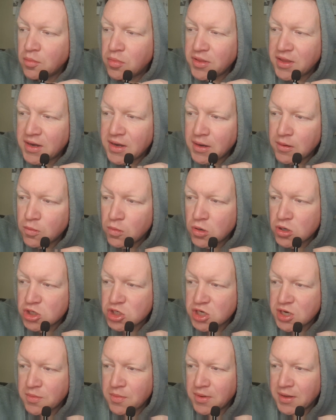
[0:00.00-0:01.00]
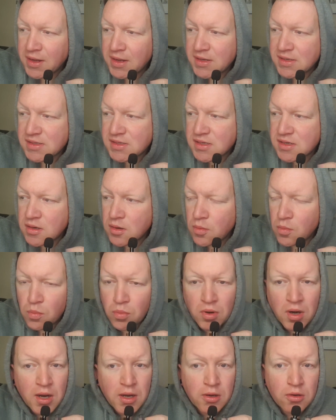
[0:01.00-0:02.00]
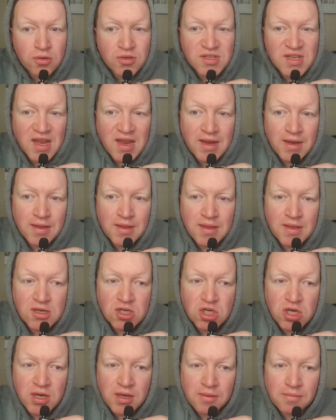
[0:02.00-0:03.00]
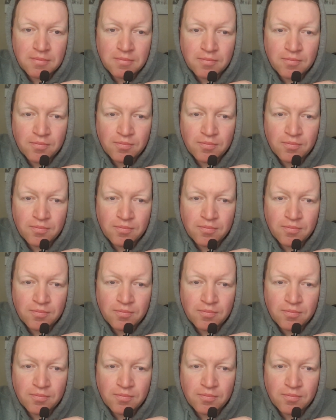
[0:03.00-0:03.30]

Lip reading: But then I watched him against Brian Ortega this year.